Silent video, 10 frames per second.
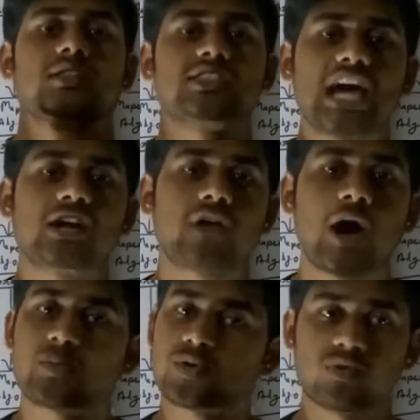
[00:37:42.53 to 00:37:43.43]
That
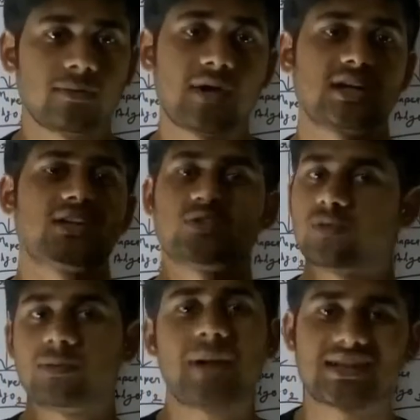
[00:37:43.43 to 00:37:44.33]
output will be what? It
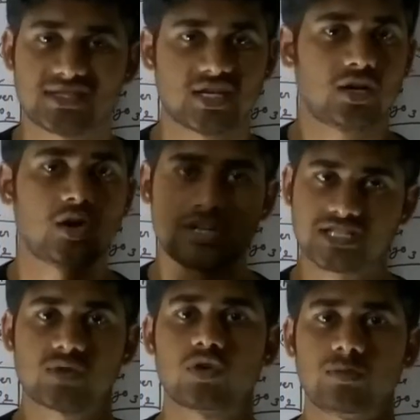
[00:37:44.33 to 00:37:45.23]
will be partial, not
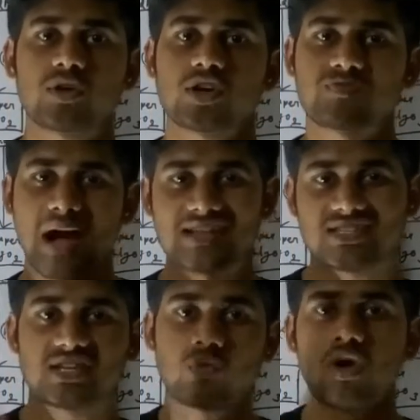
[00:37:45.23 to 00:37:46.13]
as a whole, because
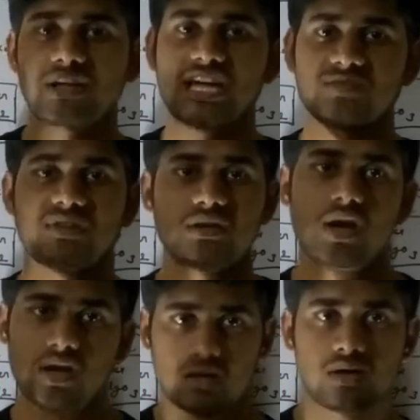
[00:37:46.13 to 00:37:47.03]
partial work has been
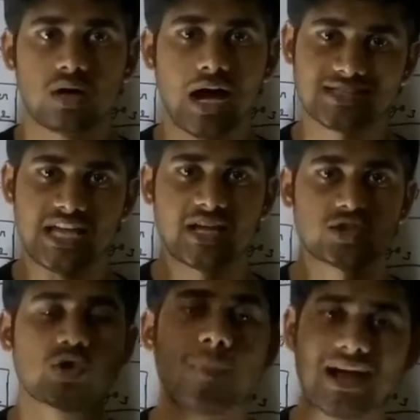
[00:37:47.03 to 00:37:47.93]

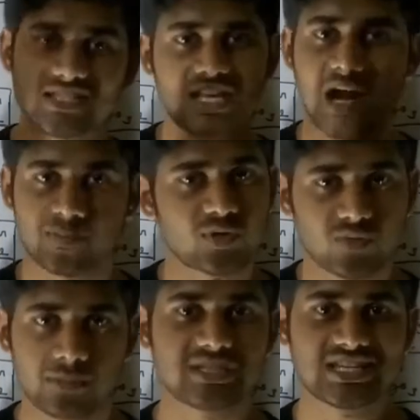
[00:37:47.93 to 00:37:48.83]
assigned. So partial output
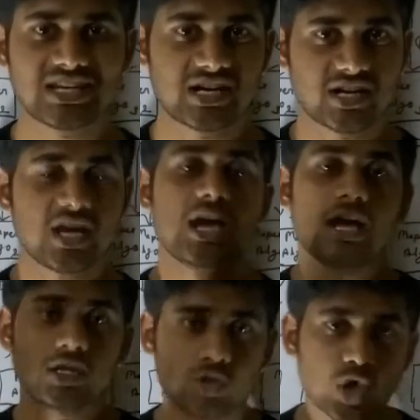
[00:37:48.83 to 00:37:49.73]
will be generated.
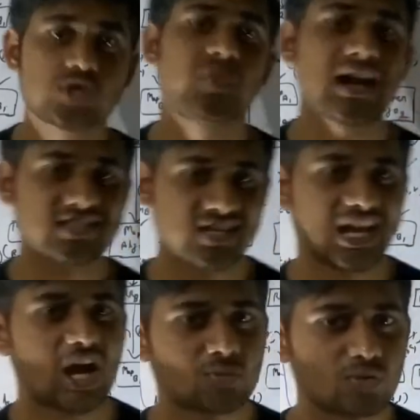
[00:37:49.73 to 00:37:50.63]
Those
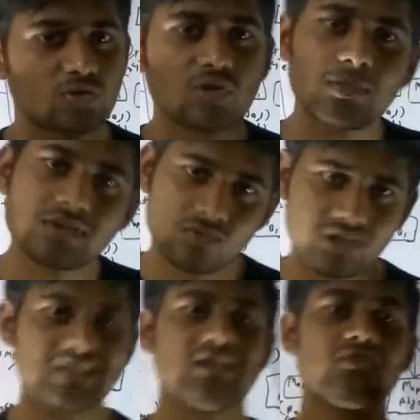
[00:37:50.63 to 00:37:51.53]
partial output will be,
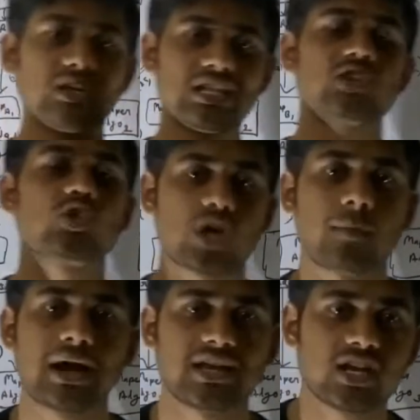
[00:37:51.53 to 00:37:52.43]
we need to
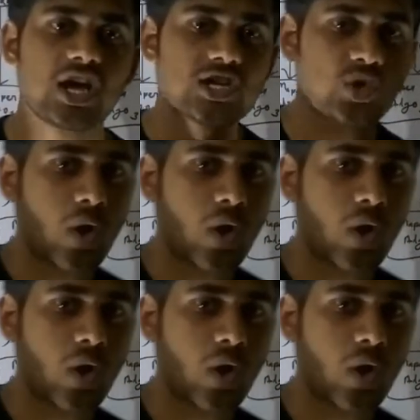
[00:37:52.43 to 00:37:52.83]
combine it. So